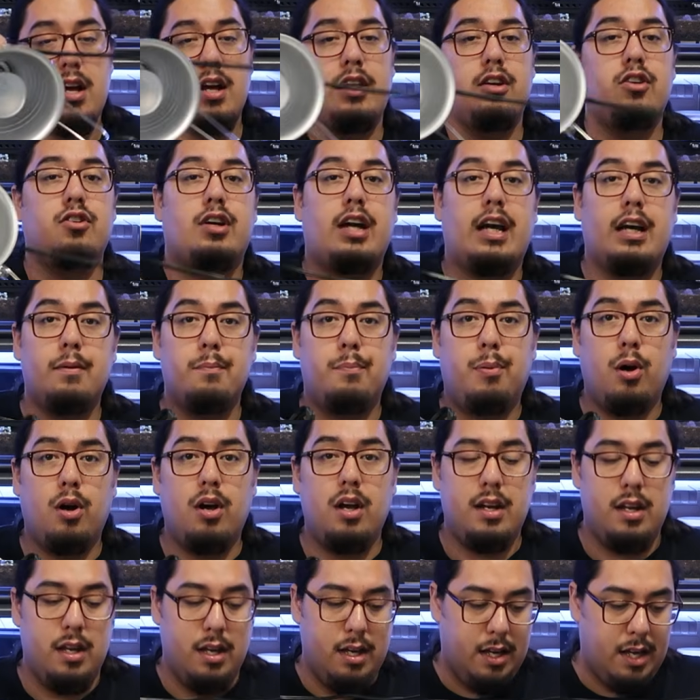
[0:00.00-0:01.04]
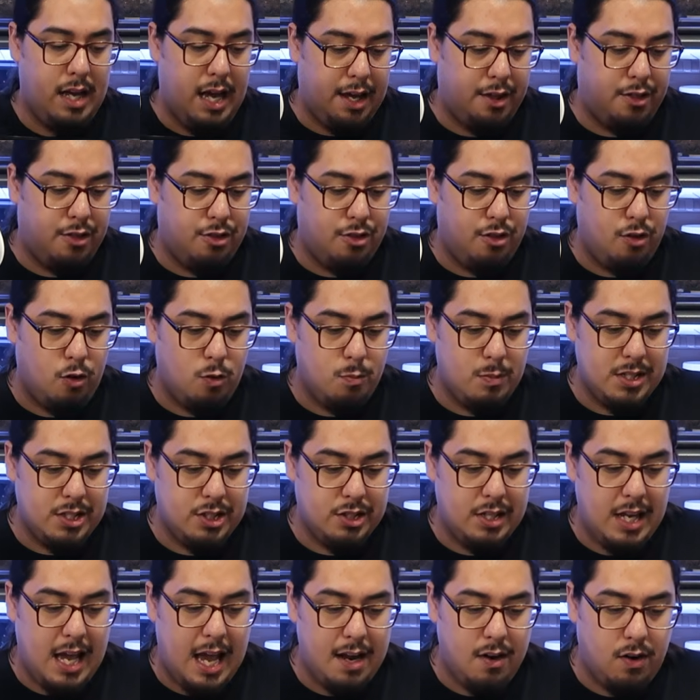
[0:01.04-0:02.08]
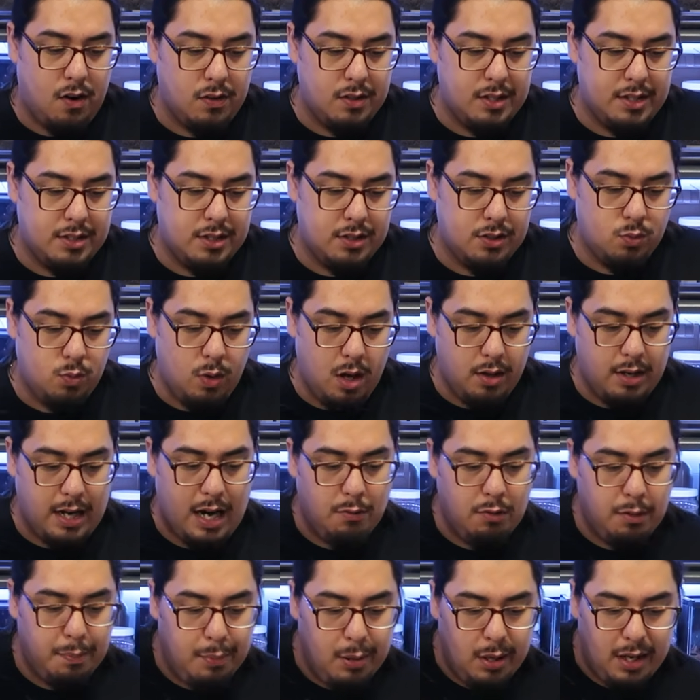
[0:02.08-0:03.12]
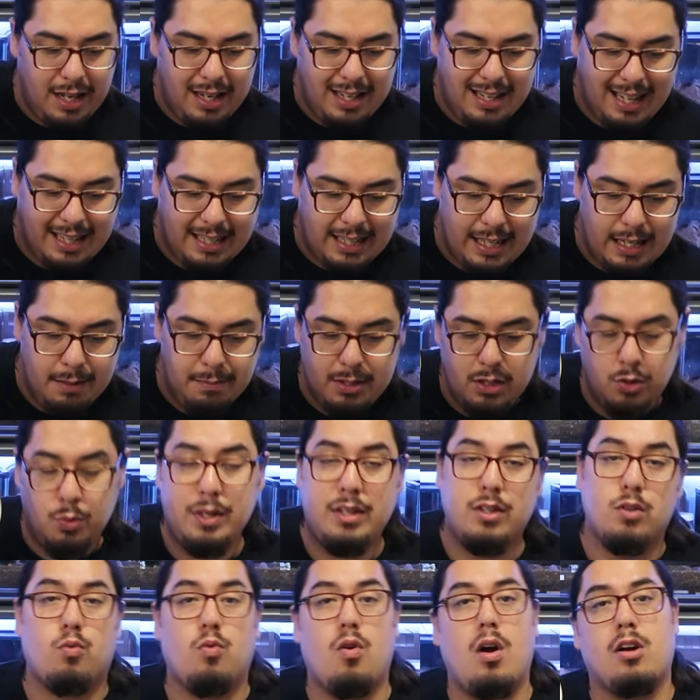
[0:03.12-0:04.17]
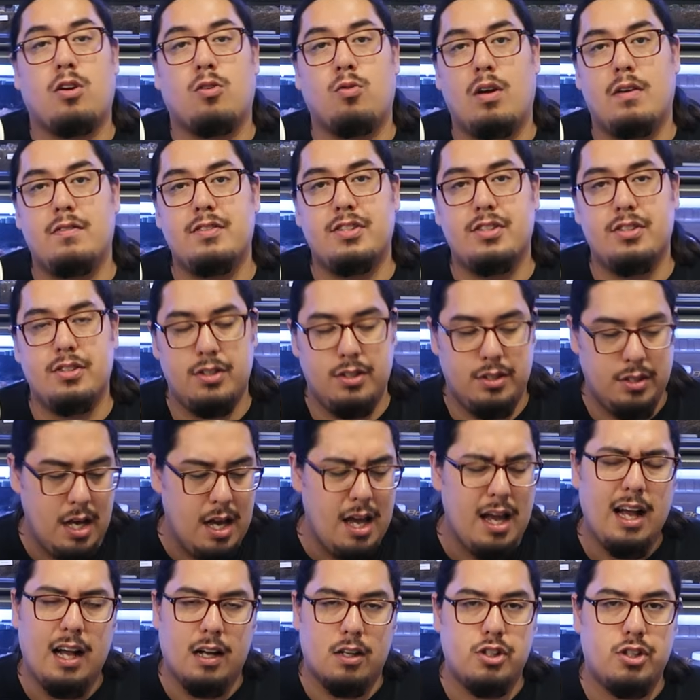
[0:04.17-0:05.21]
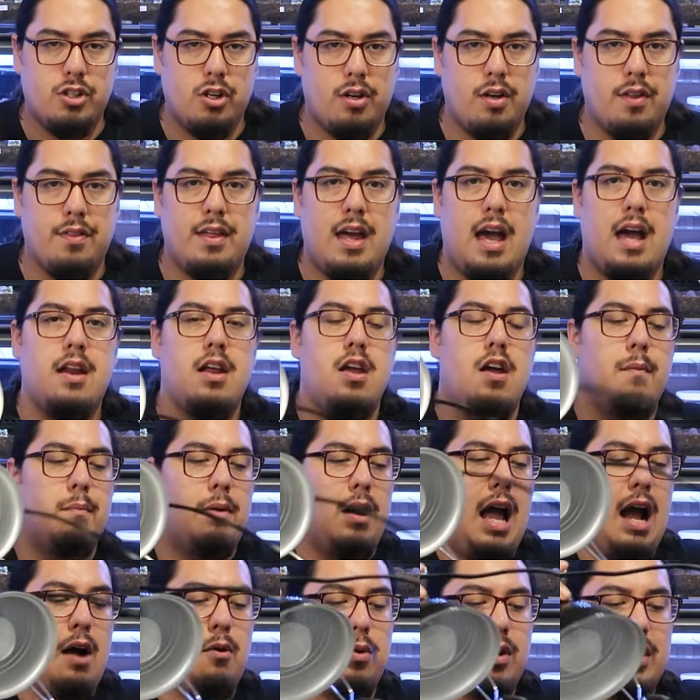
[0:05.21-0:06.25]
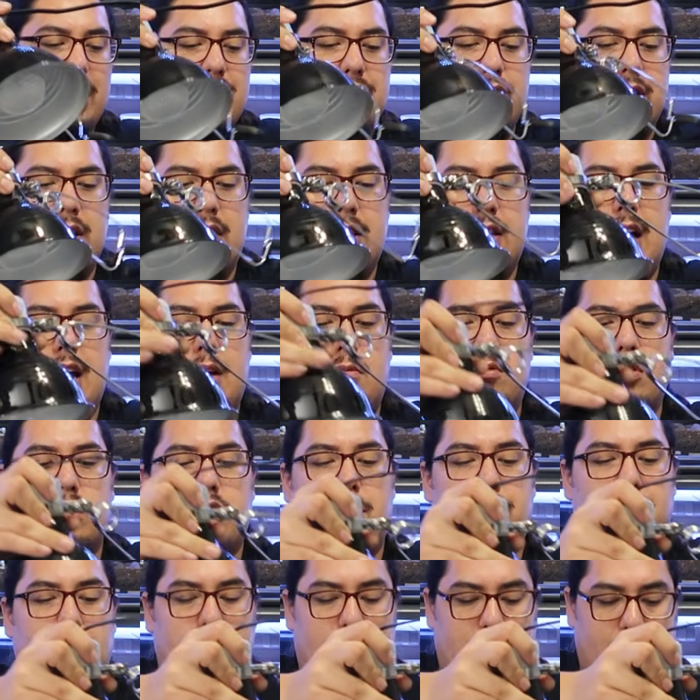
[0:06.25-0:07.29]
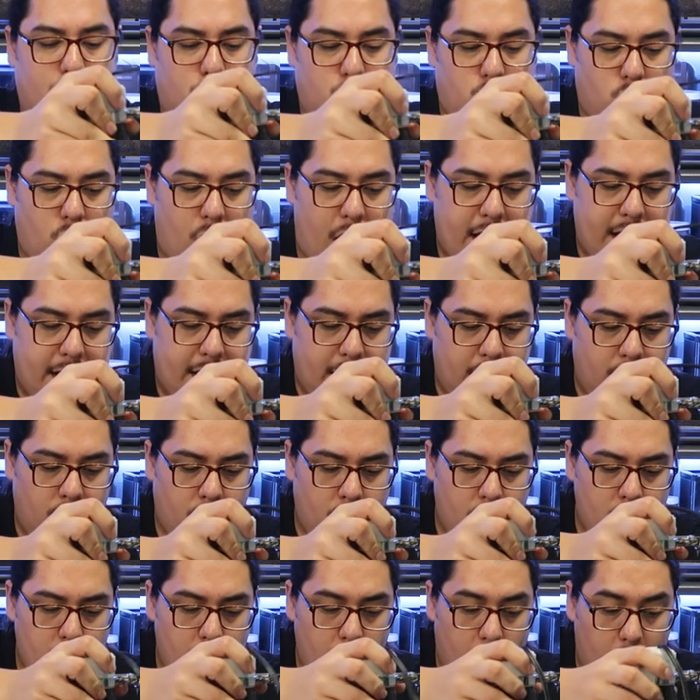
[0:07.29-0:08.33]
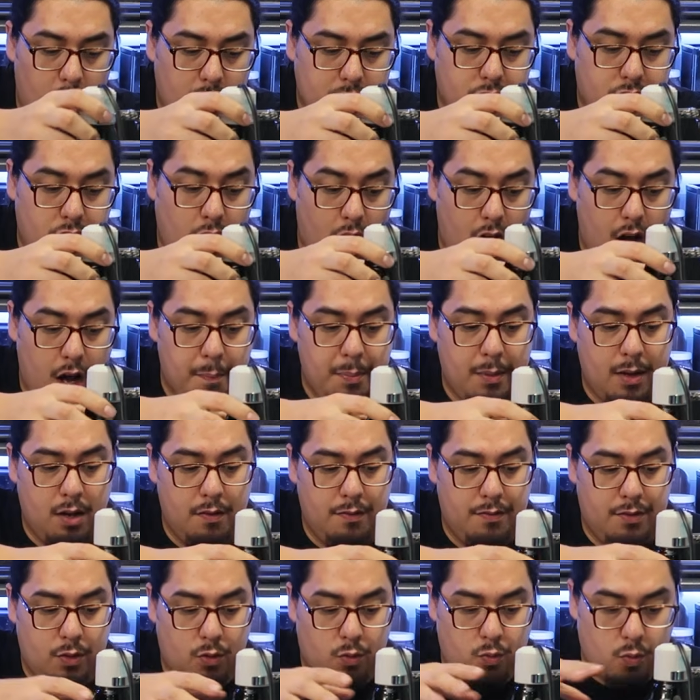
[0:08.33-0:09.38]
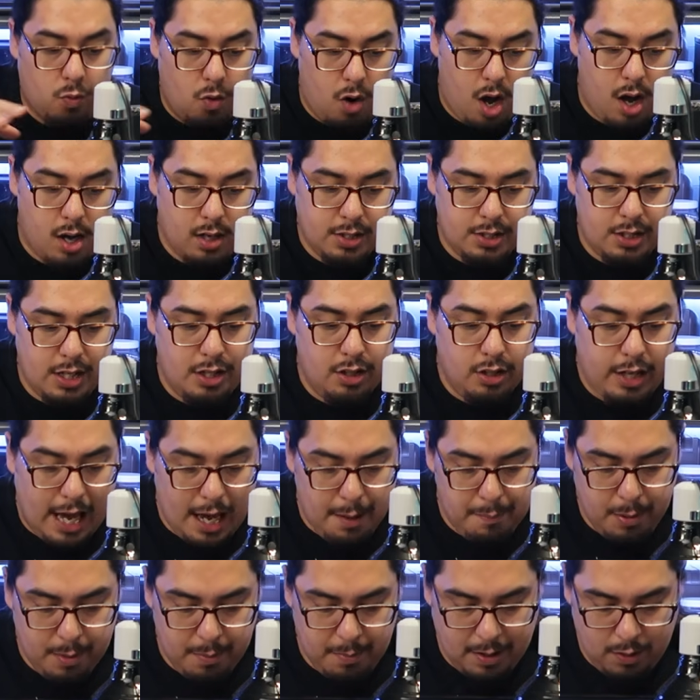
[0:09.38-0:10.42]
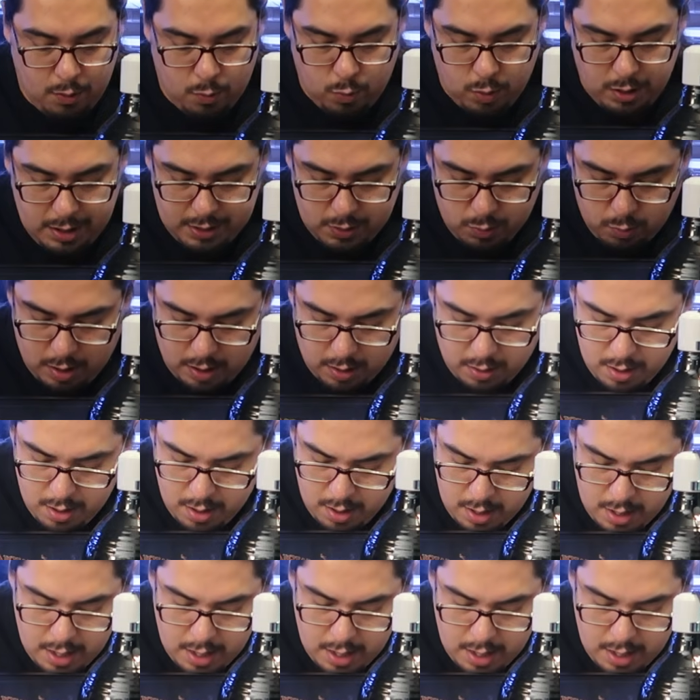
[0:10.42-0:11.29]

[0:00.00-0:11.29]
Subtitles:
You can put a thermostat on this as well, and I would put it like in between the rock crevices. I'll show you that. But how we're gonna set the light up, we're gonna put it like right here on top of the rocks, and you can put it by the wood as well.